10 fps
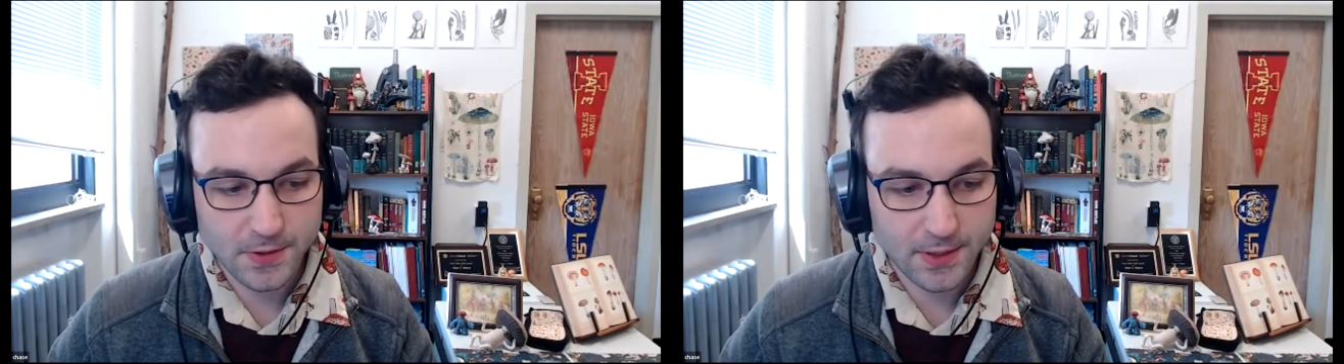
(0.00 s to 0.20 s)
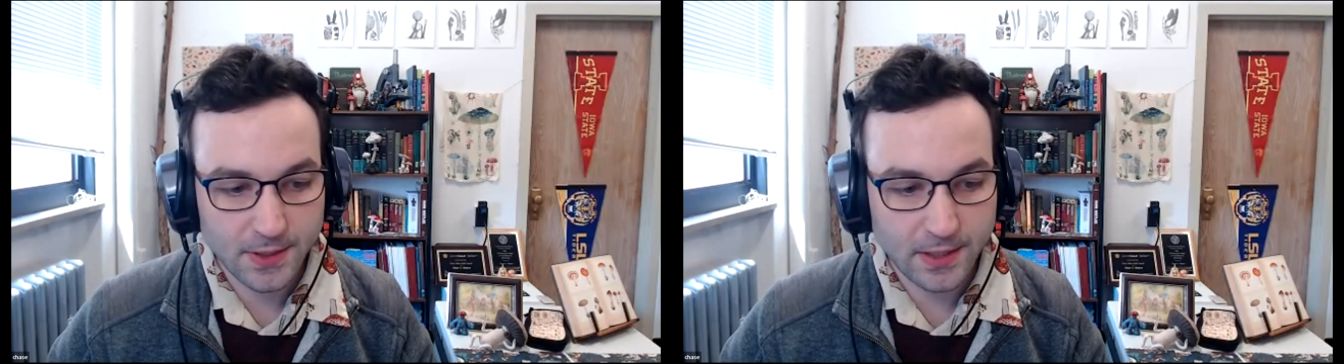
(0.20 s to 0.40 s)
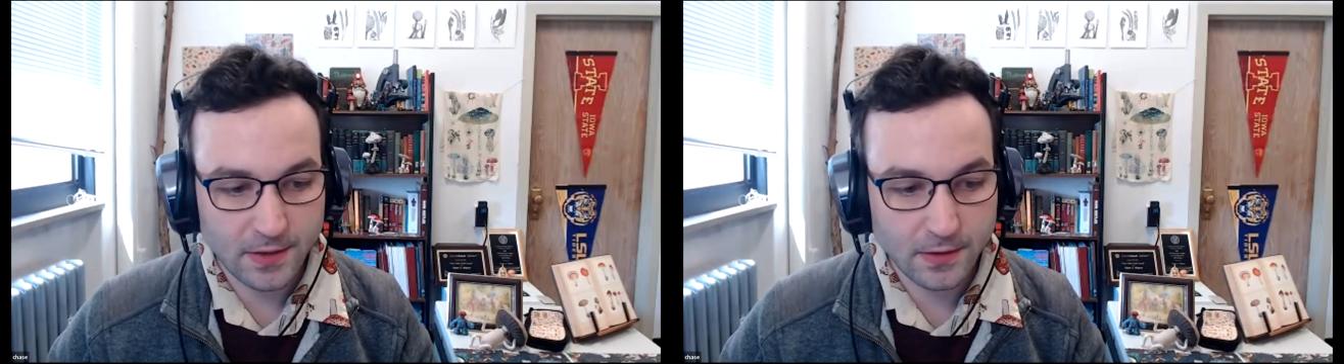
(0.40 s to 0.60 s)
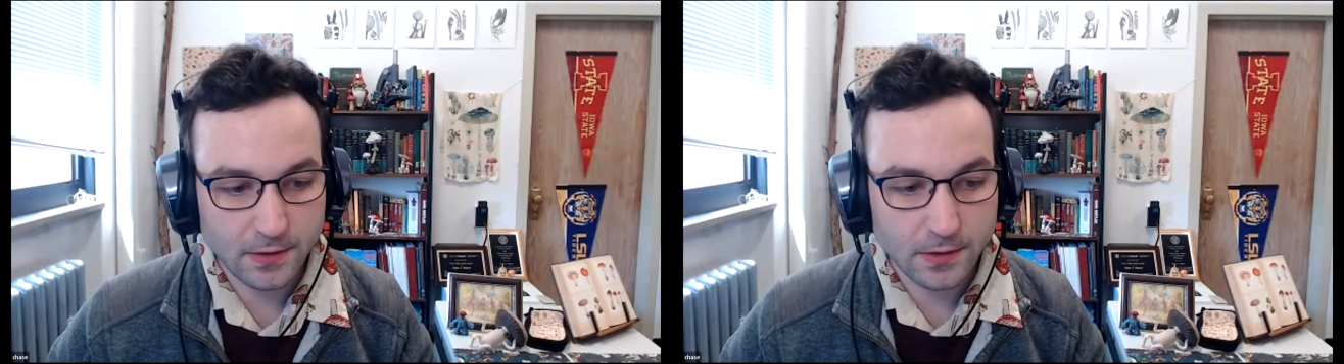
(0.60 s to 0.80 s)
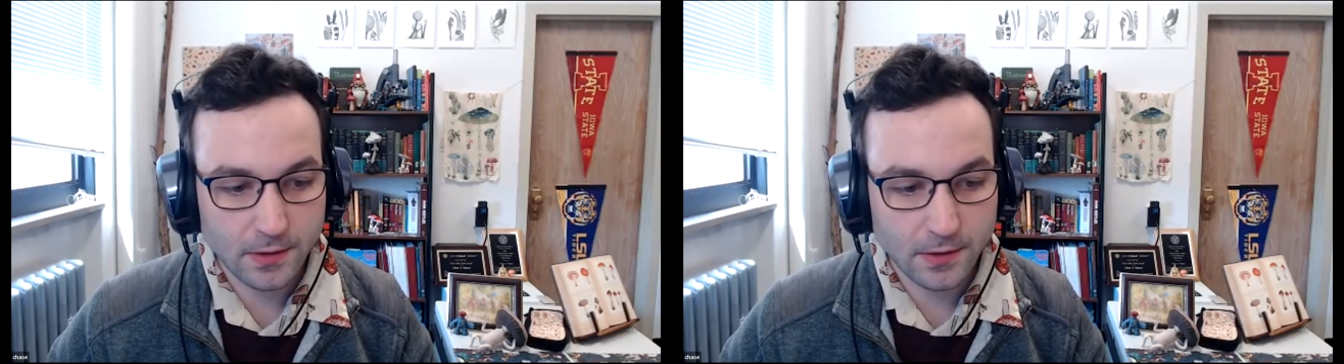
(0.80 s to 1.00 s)
And, and I think
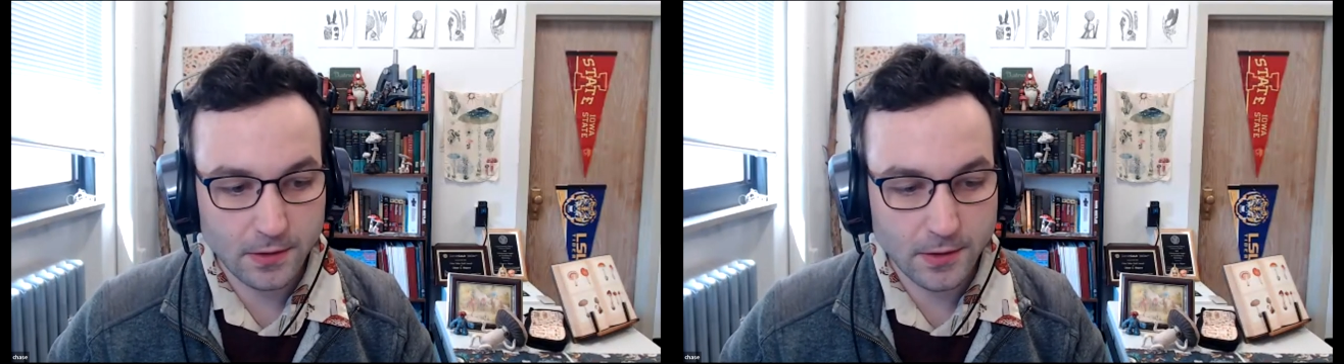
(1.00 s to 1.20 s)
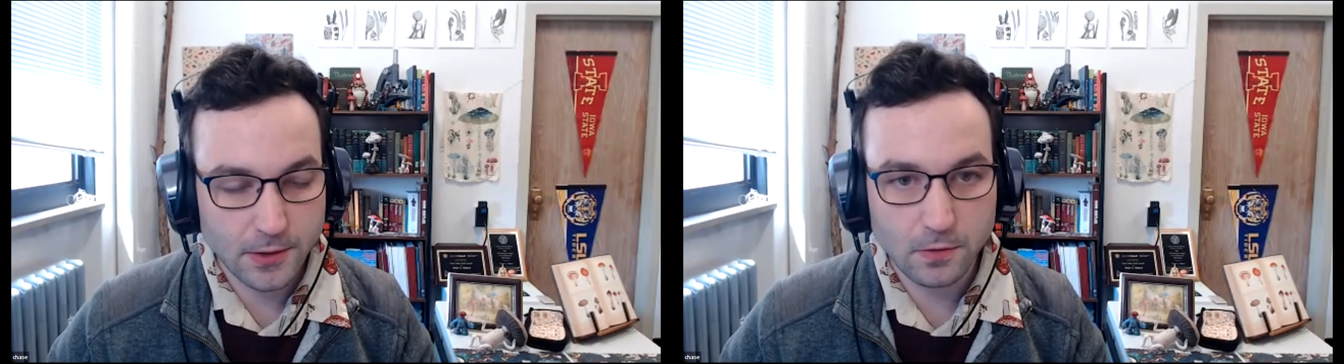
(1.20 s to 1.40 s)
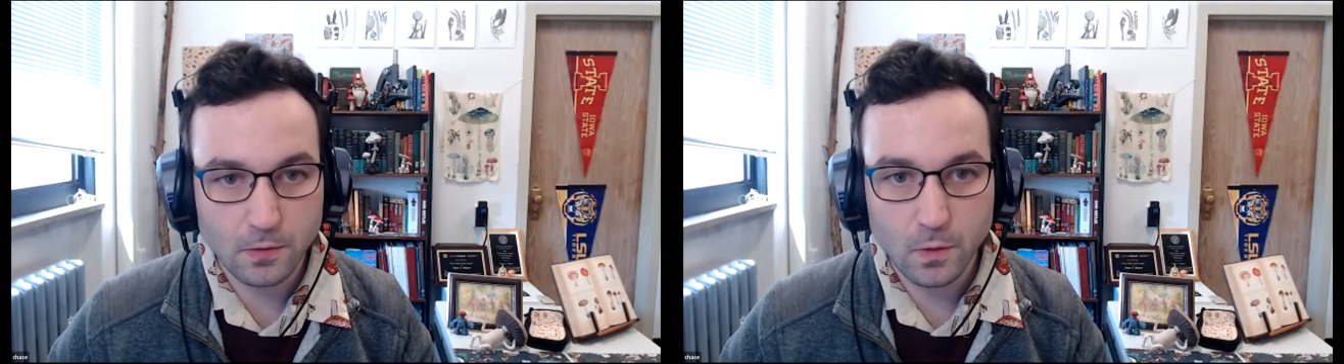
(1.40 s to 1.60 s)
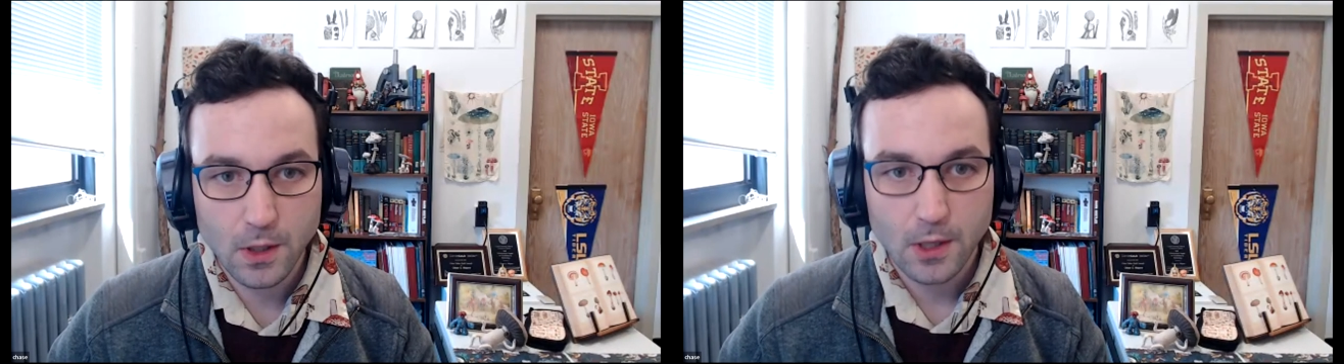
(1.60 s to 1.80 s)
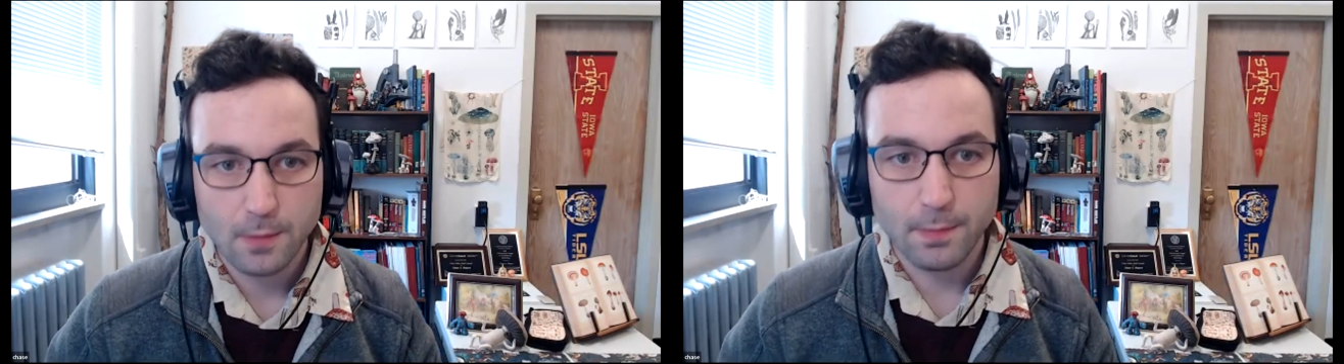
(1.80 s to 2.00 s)
the, the, the, two
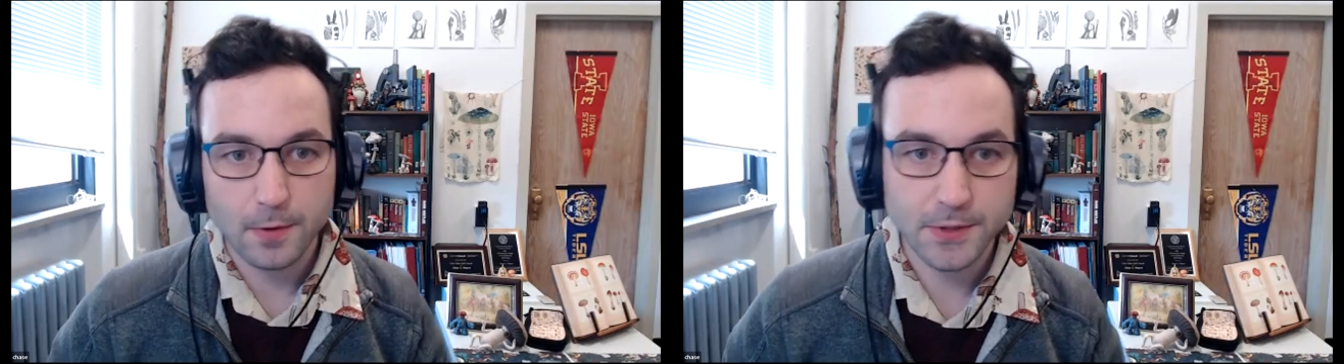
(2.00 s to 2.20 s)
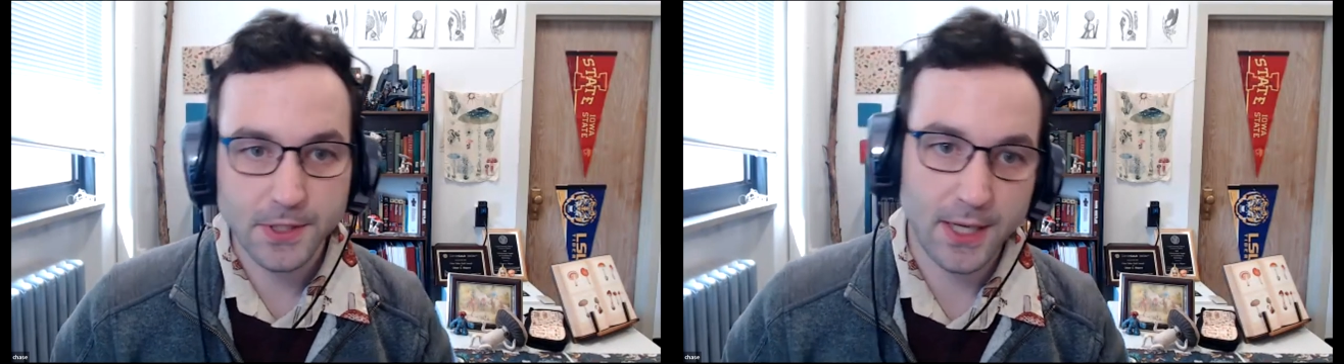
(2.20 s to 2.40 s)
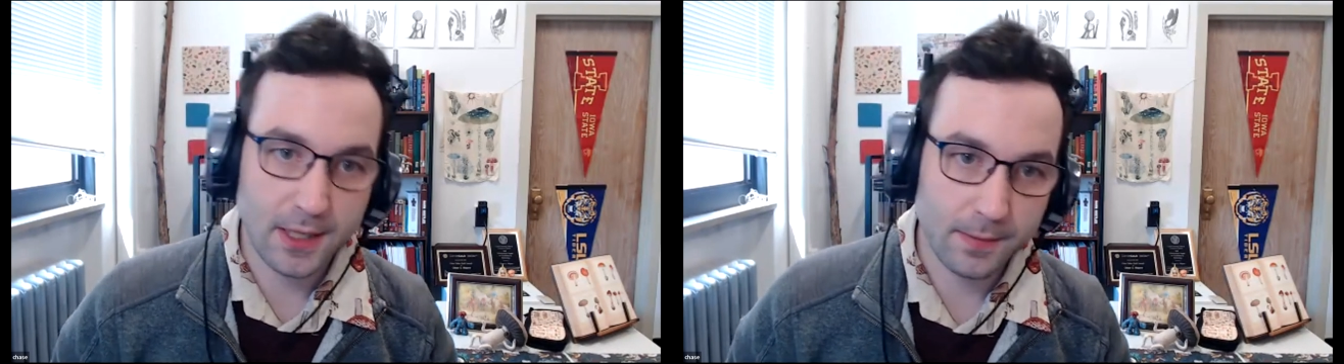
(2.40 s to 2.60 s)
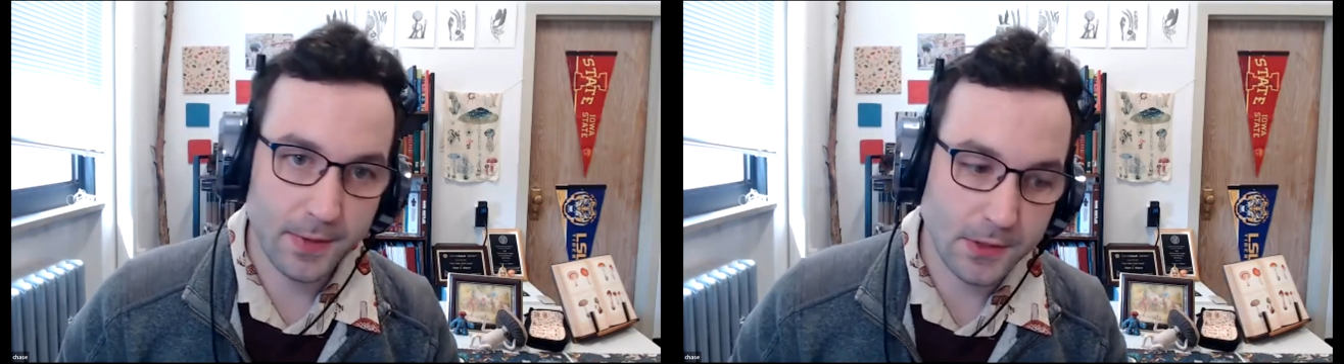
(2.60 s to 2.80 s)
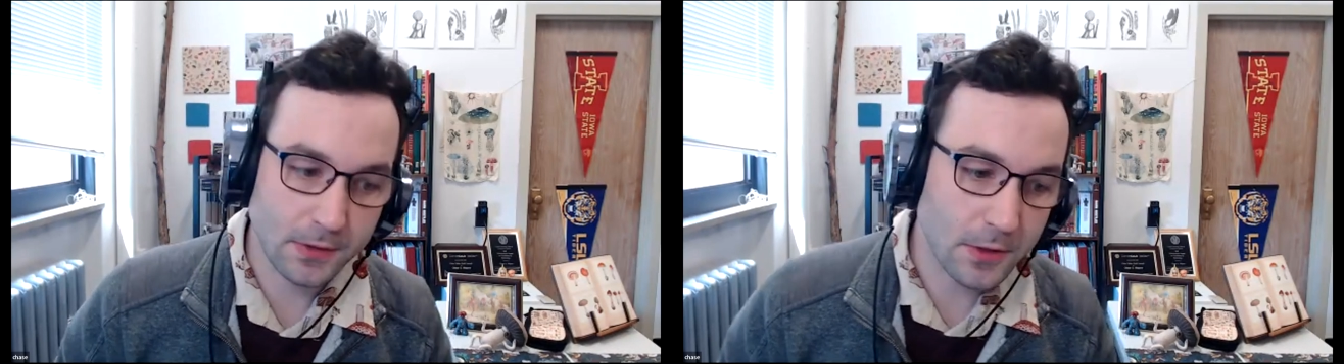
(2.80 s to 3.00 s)
most
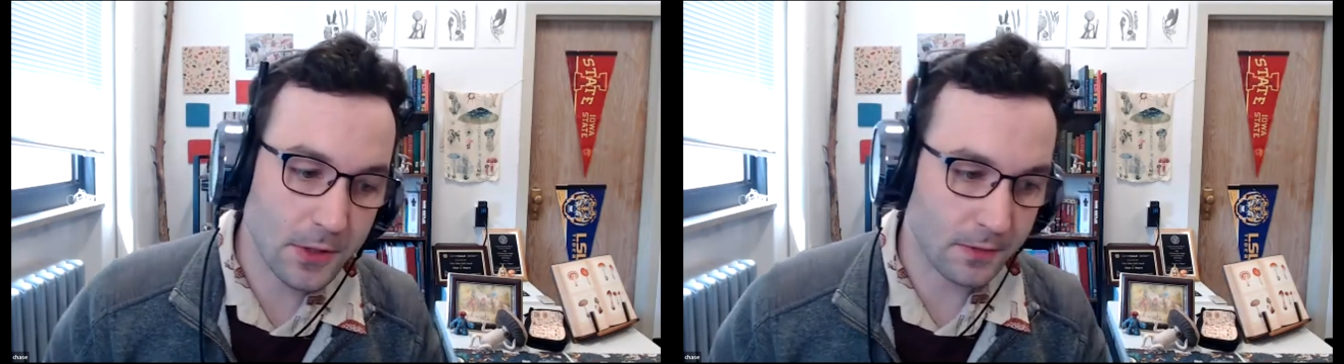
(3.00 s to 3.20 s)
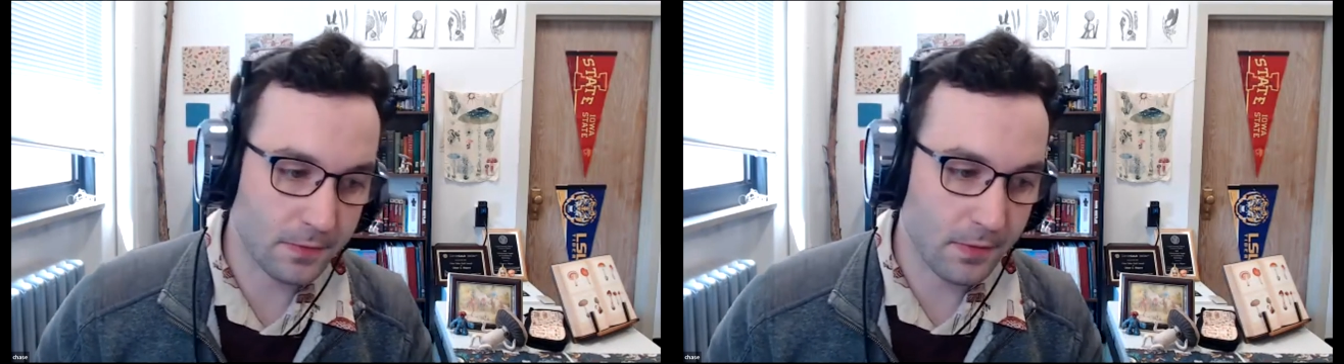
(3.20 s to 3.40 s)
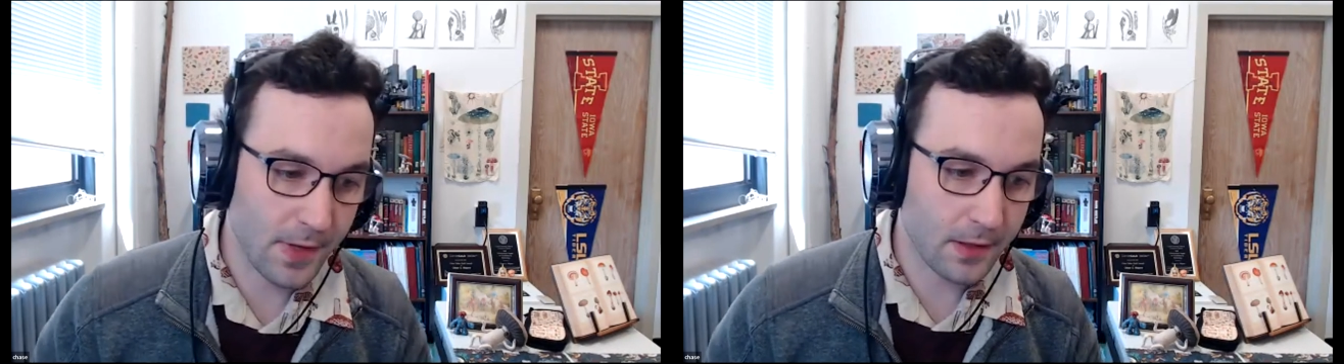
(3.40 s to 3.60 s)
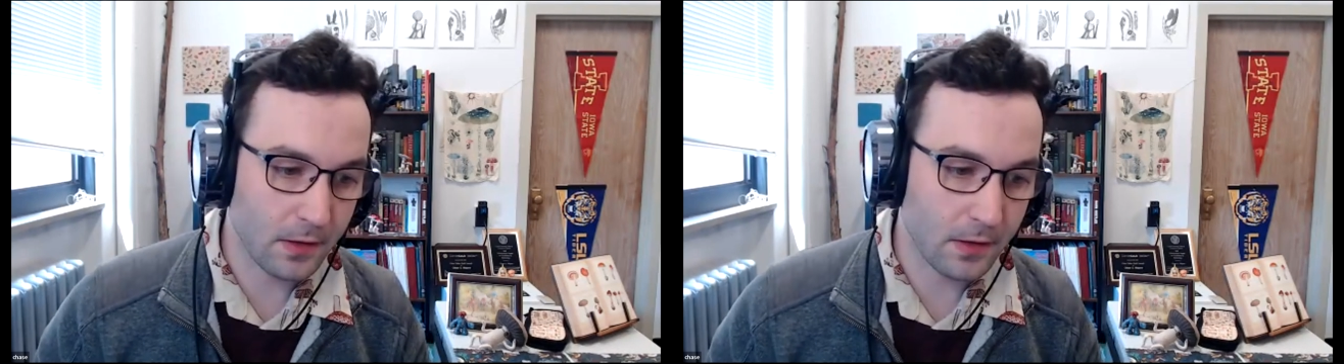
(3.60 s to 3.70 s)
common solutions for that